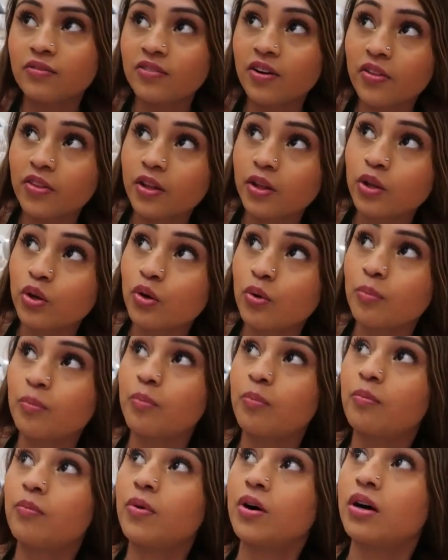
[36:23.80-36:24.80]
Found the little
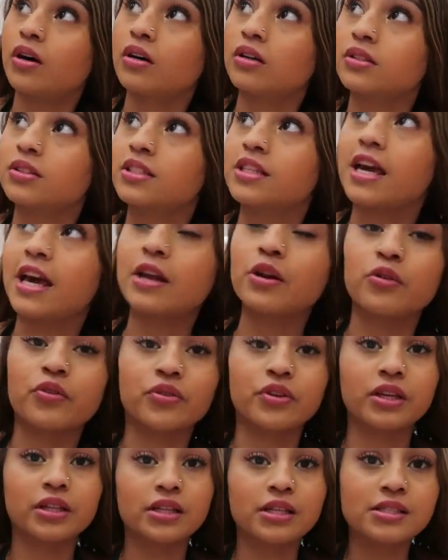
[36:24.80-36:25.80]
scanner
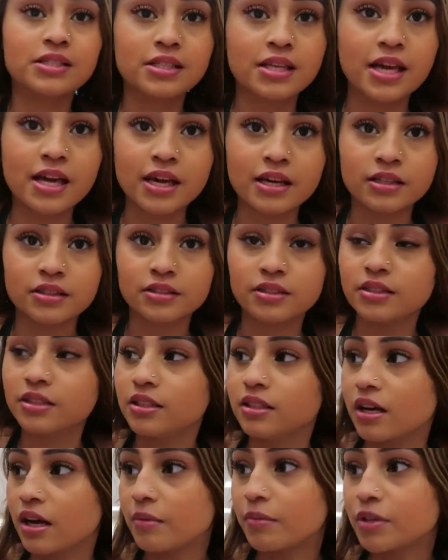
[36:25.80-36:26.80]
thing. Let's scan and see
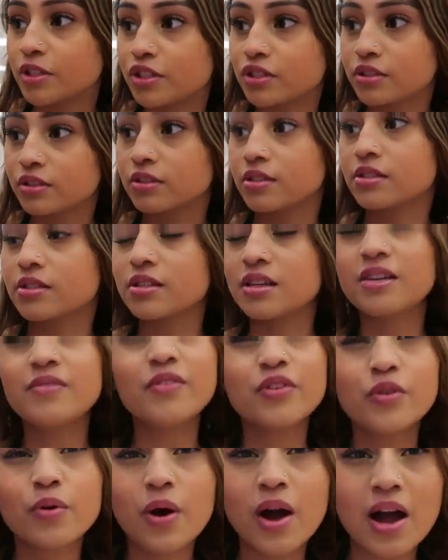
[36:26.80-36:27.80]
how much this is.
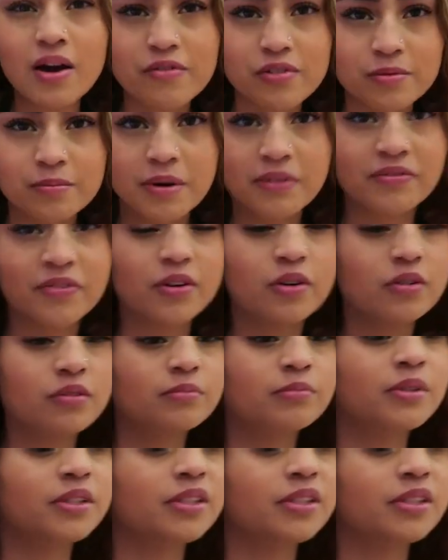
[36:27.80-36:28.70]
Even though I have it on my phone,